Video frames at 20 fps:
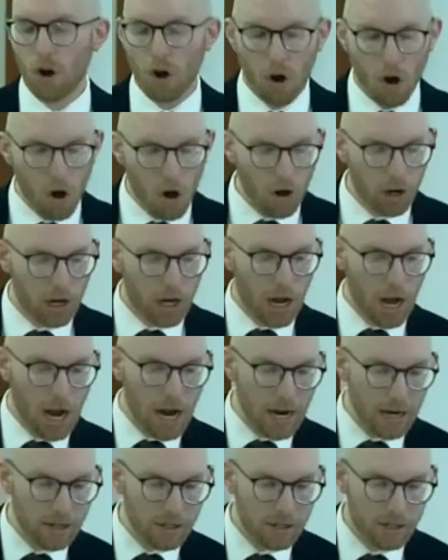All
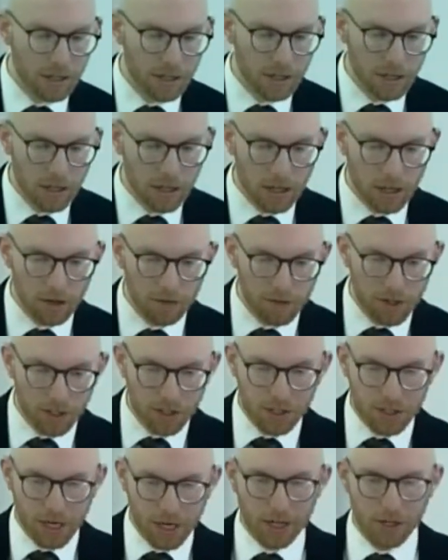kinds of
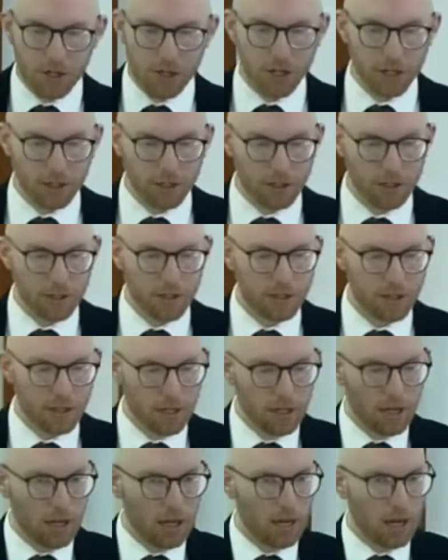
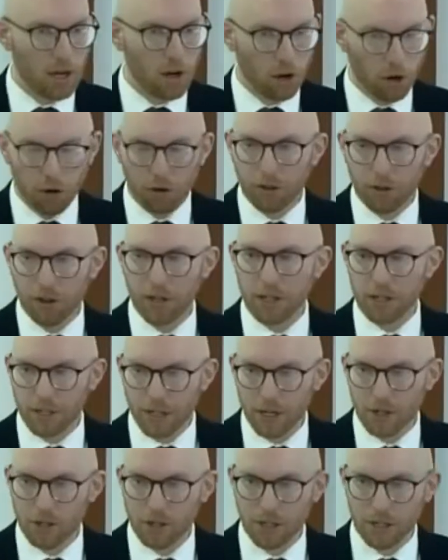distinctions, uh, earthly
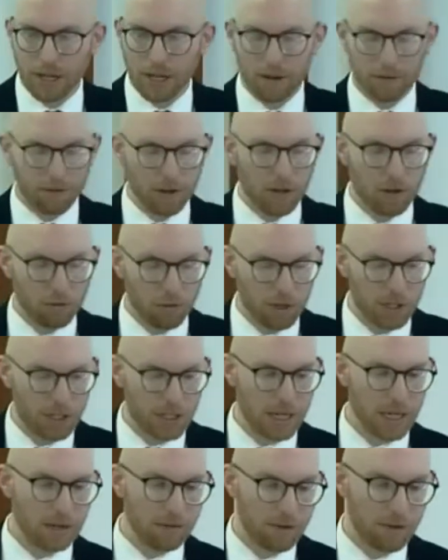distinctions, have
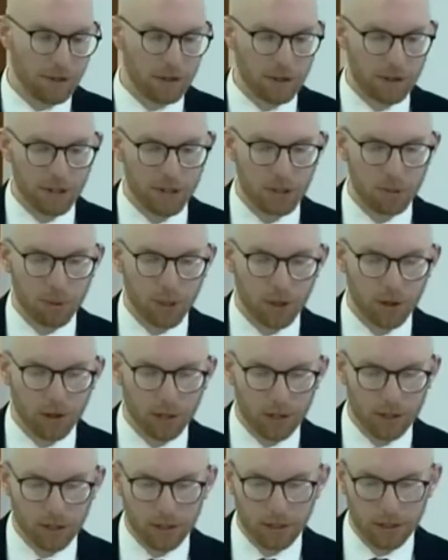received the
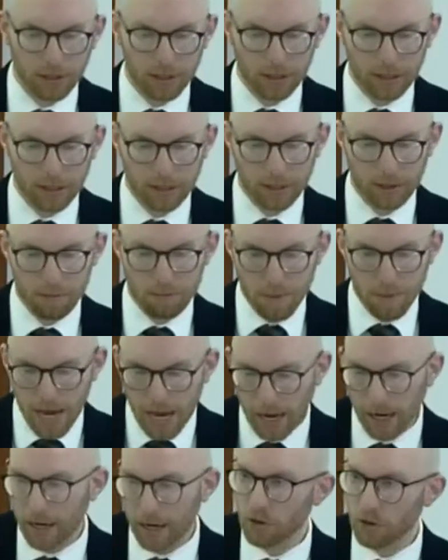spirit
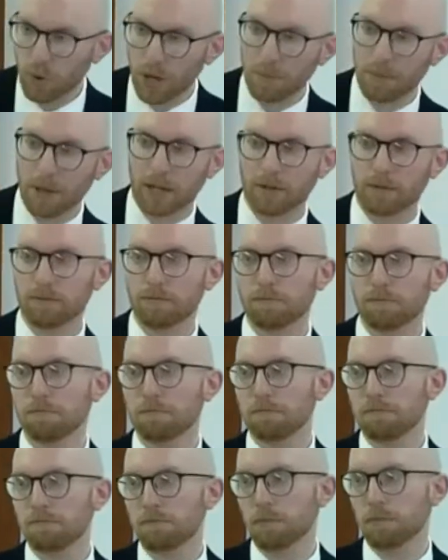men and women,
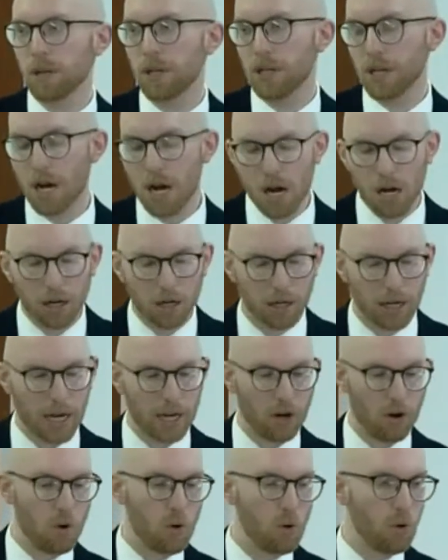young
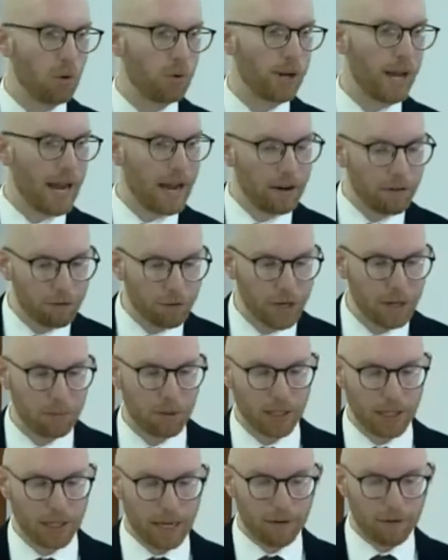and old, every
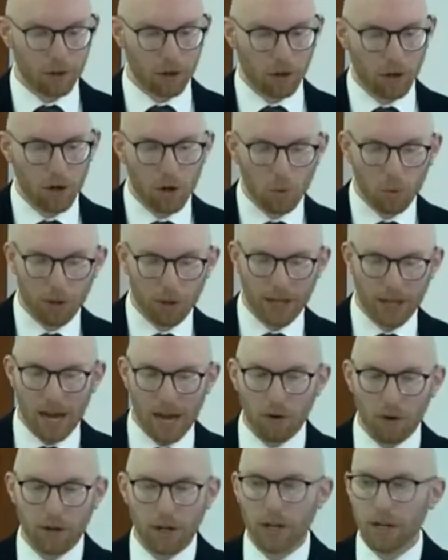believer
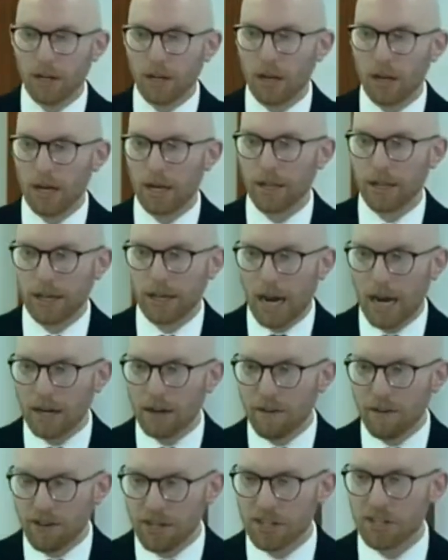without uh, the
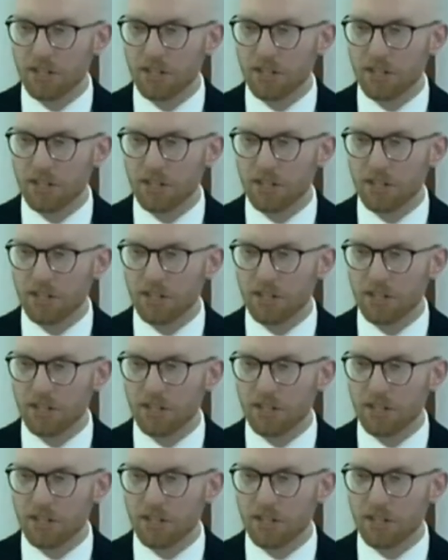kind of